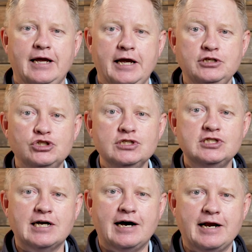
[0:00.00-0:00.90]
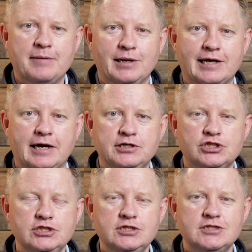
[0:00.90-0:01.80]
engine start
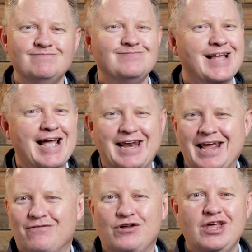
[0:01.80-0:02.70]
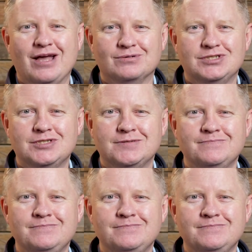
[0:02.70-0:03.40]
applications and everything else.